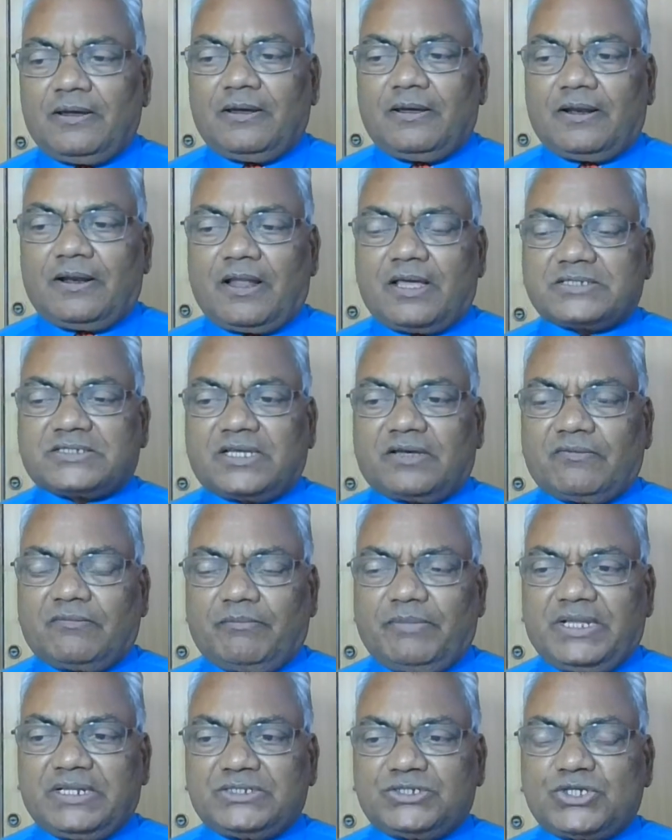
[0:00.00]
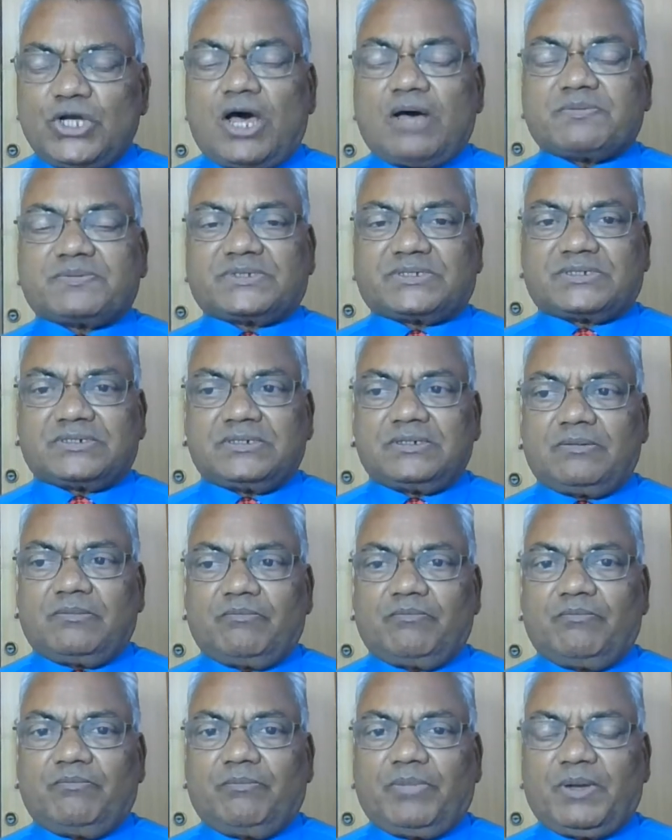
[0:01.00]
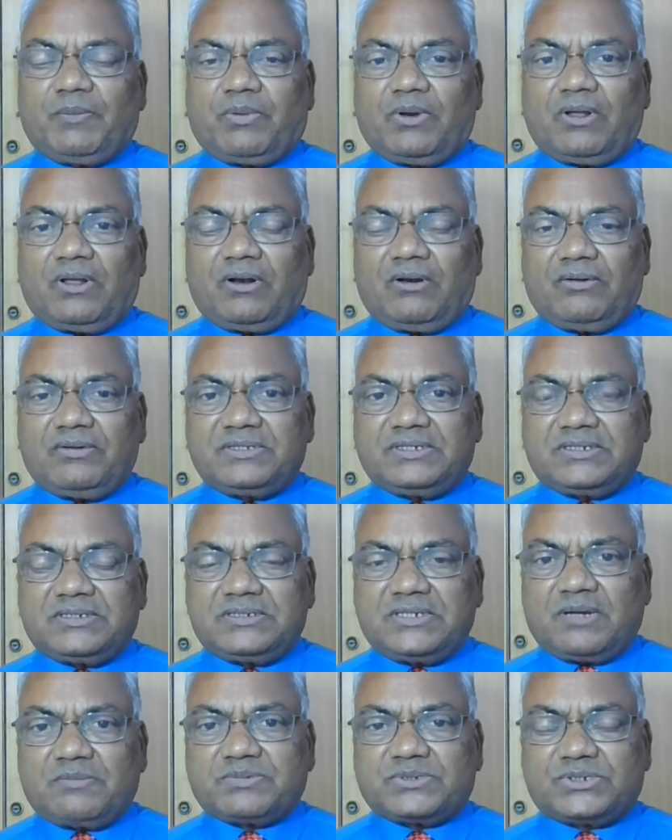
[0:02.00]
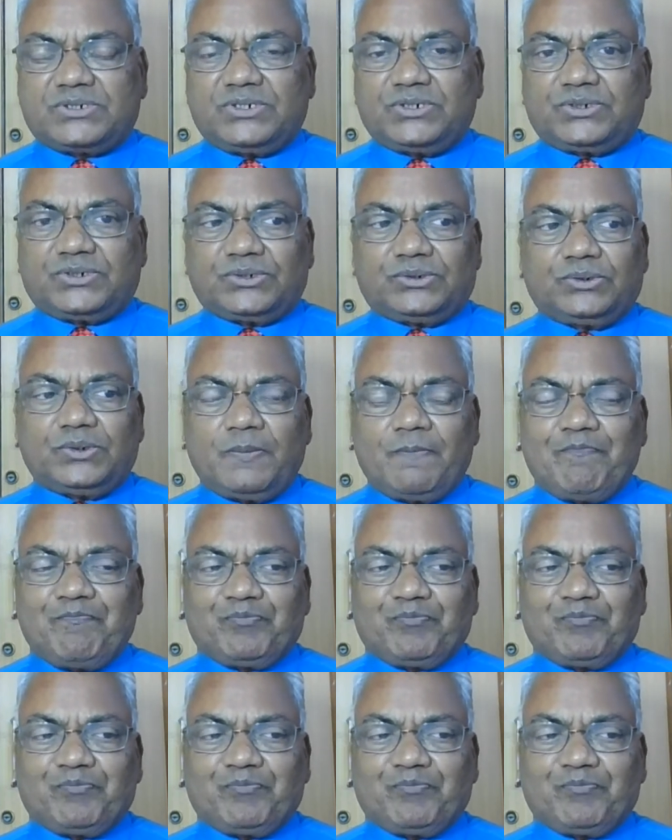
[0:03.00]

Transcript: loss of jobs. People are losing jobs due to